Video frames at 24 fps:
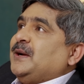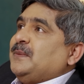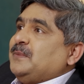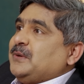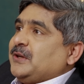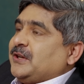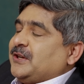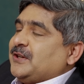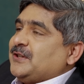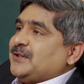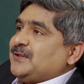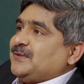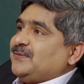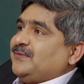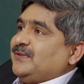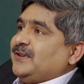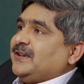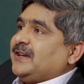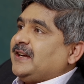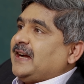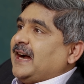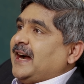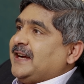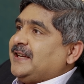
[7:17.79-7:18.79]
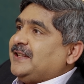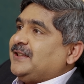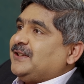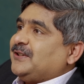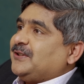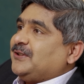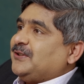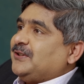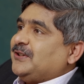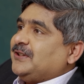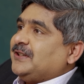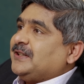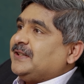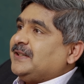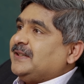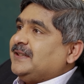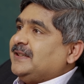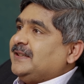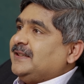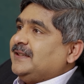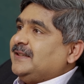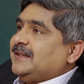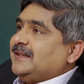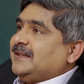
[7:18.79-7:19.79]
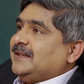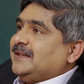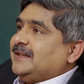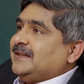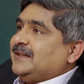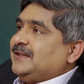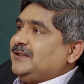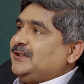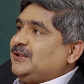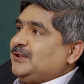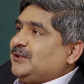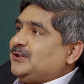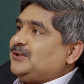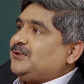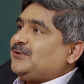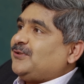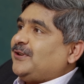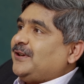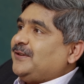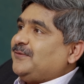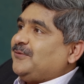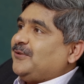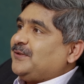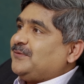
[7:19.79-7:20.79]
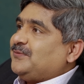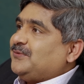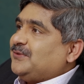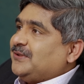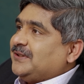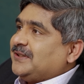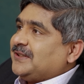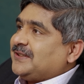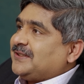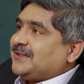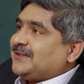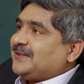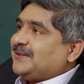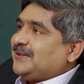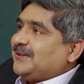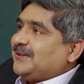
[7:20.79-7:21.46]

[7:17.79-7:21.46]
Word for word: because we're either going to destroy what works